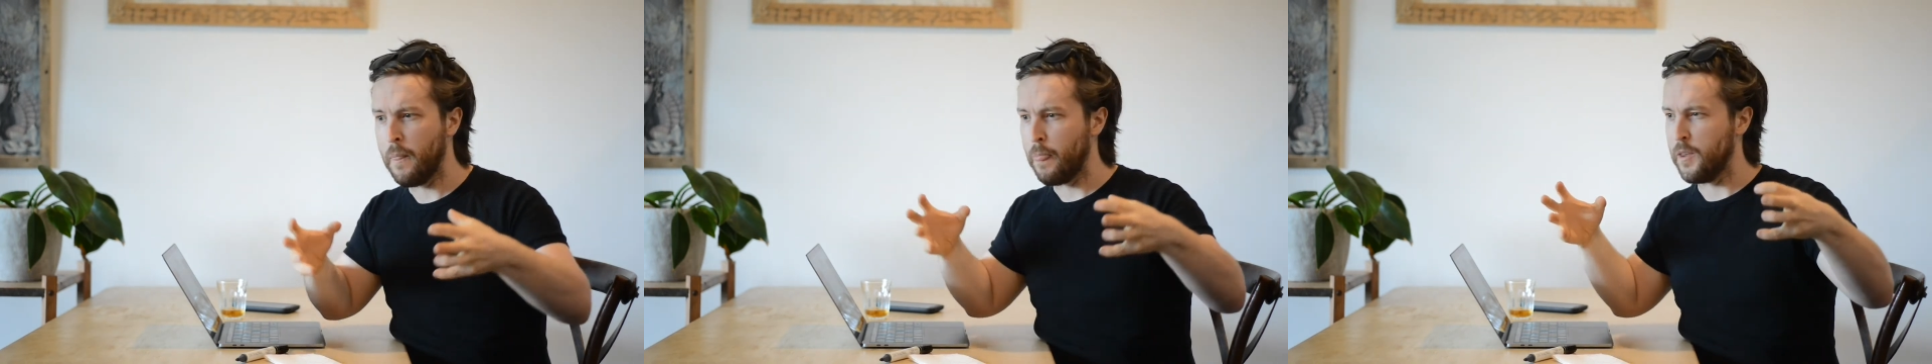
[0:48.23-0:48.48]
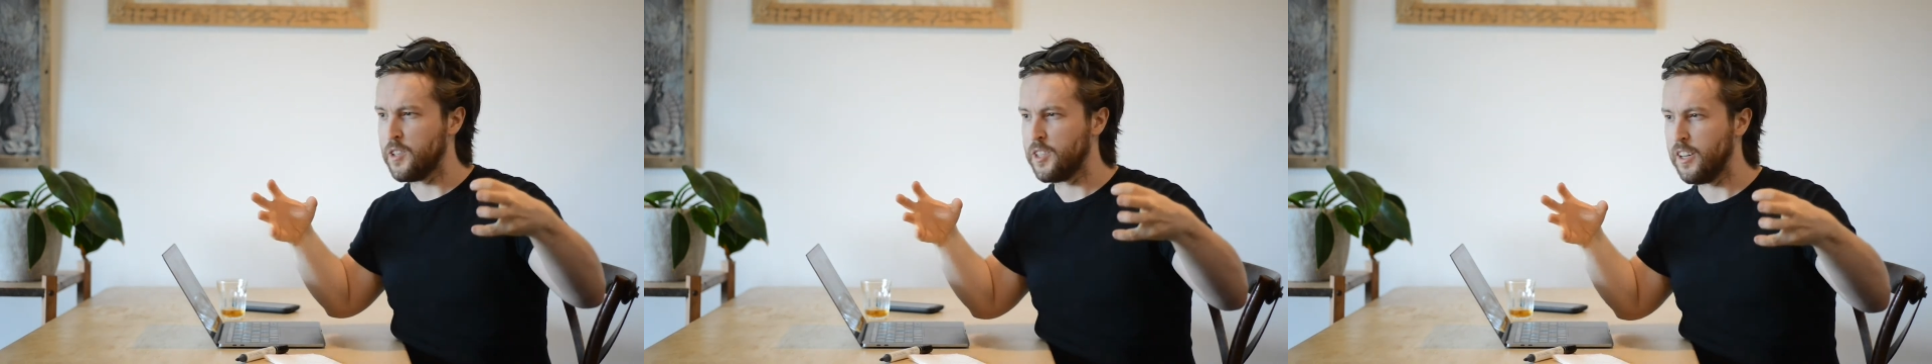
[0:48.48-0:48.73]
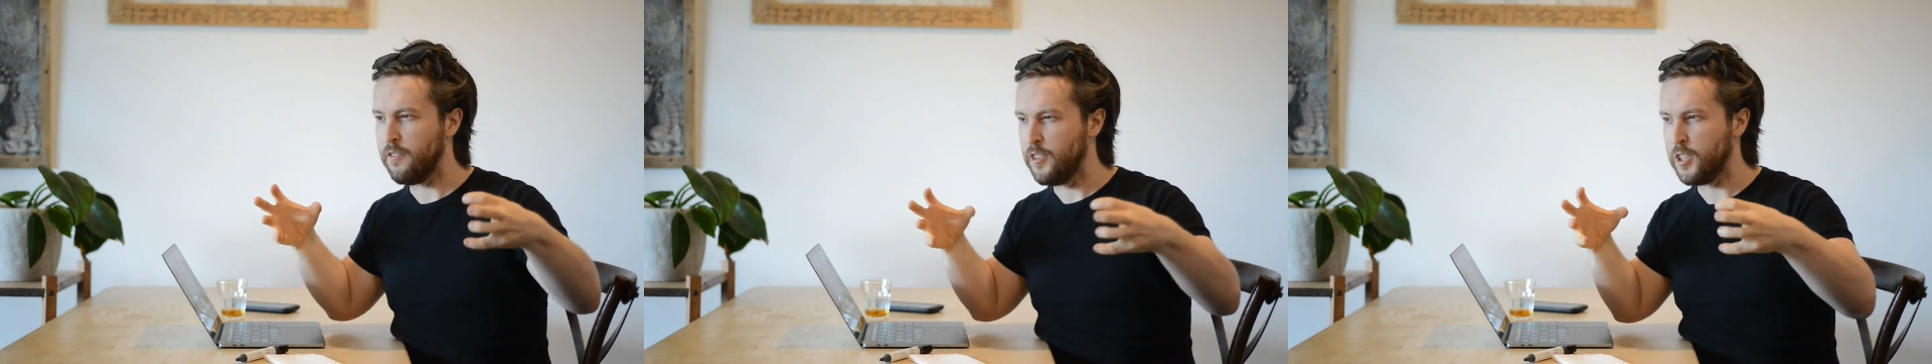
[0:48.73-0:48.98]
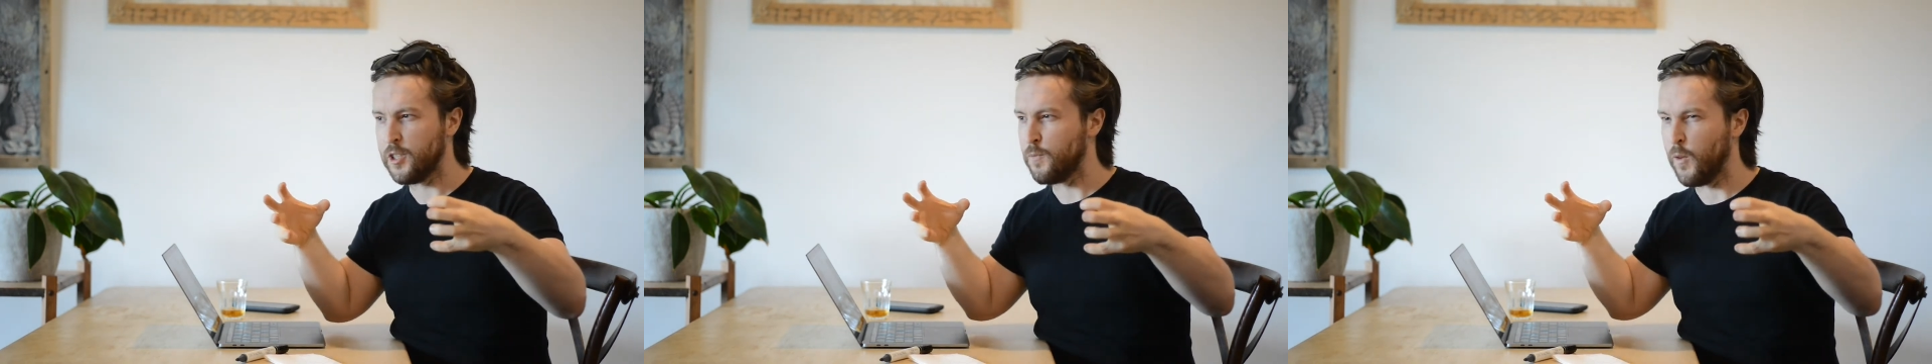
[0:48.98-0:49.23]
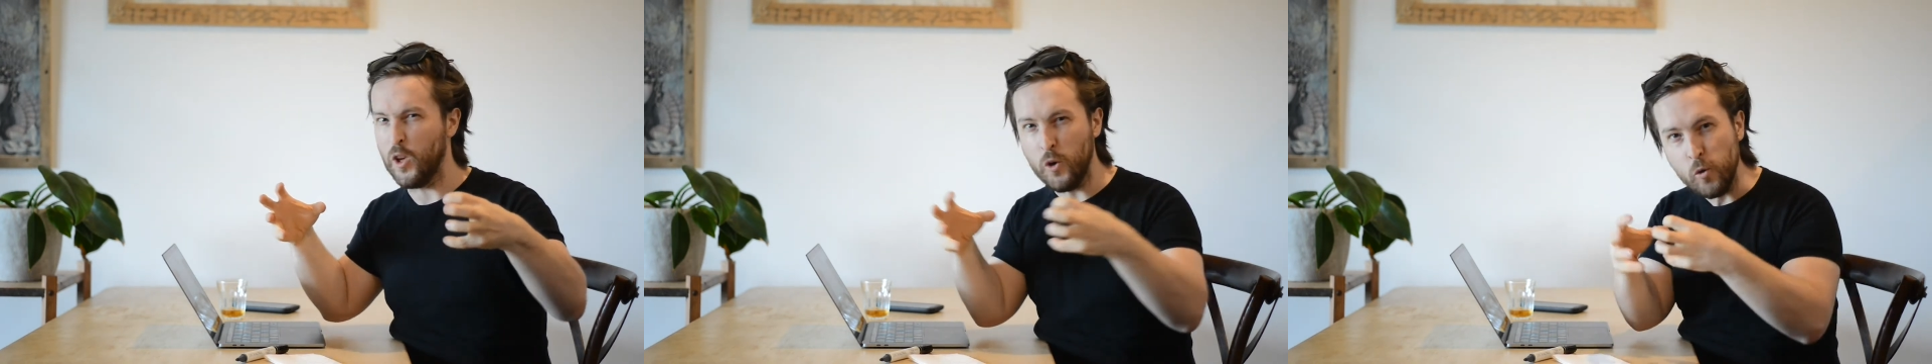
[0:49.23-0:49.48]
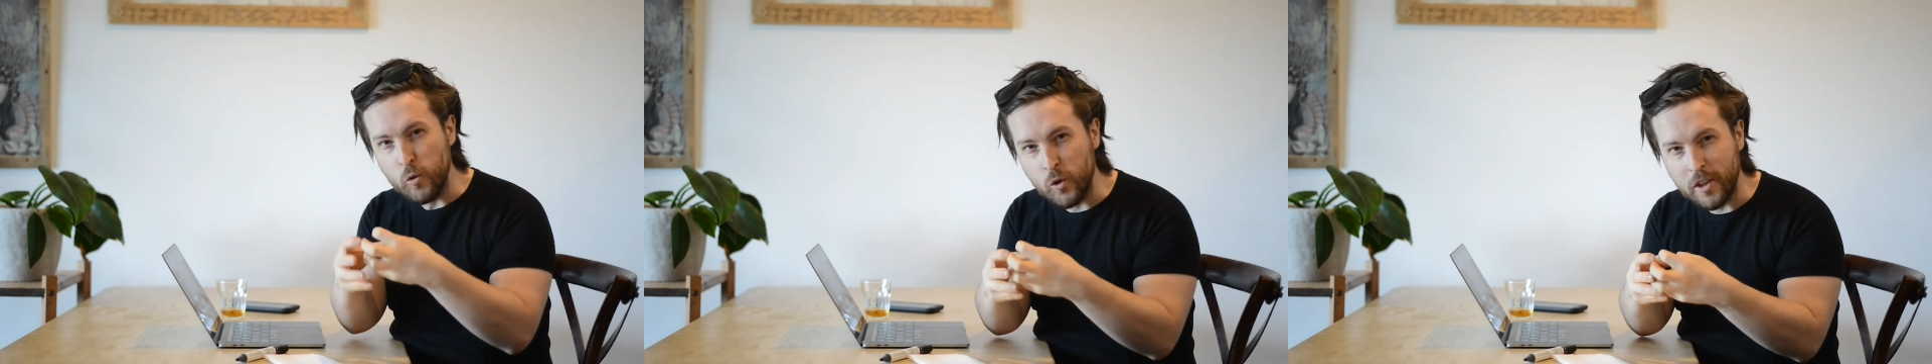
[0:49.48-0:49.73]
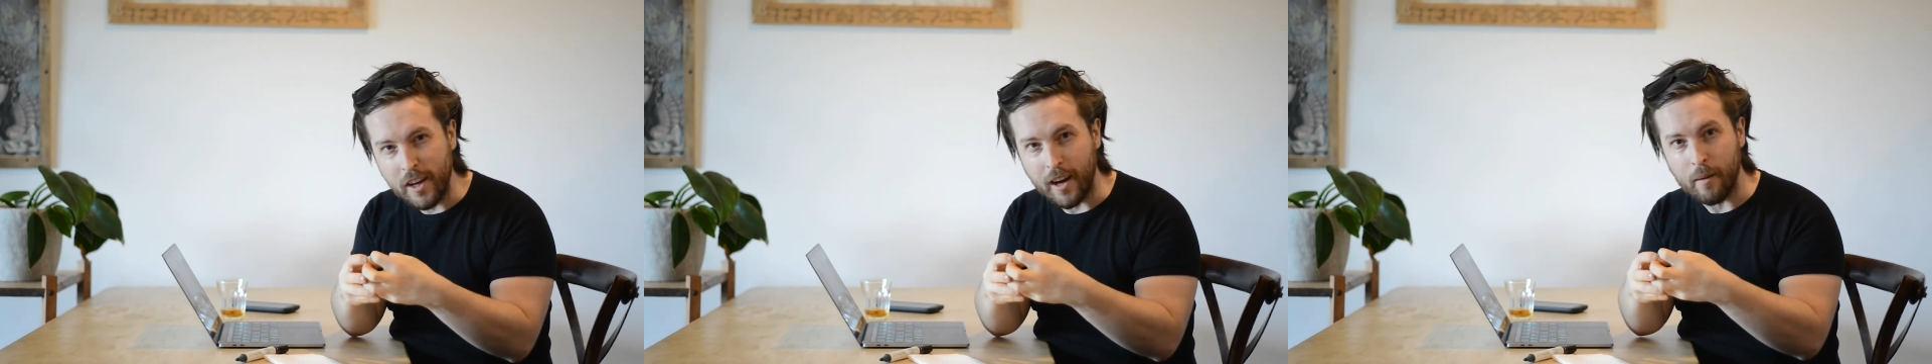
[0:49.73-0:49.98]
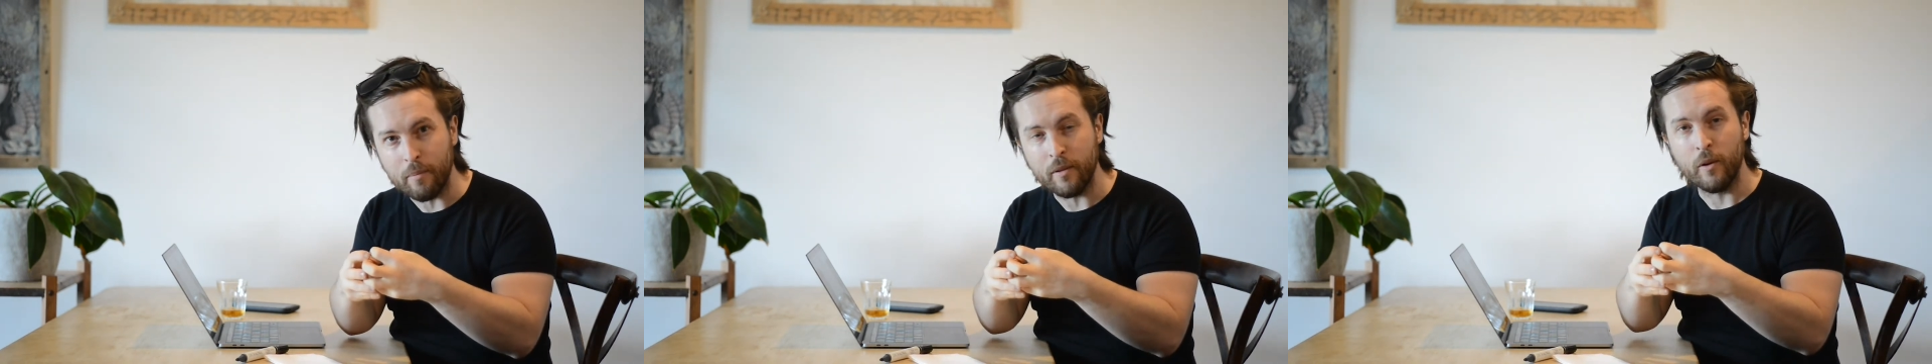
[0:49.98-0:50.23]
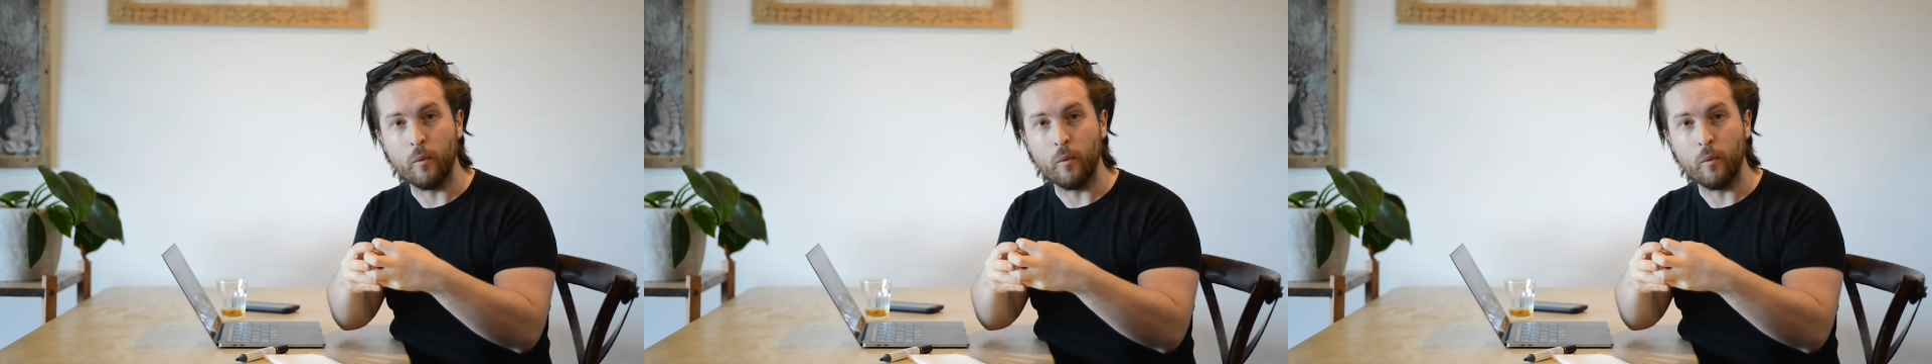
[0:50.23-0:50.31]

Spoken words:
the stuff that's used up